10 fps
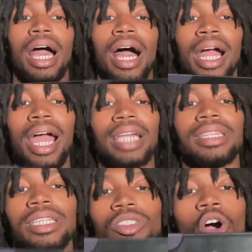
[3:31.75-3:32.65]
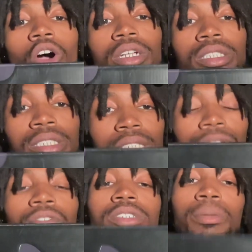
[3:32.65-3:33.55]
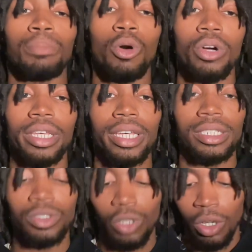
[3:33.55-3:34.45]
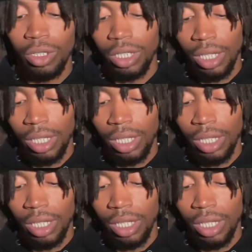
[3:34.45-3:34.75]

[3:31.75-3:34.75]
I got these Hardens for some ball kicks, you know?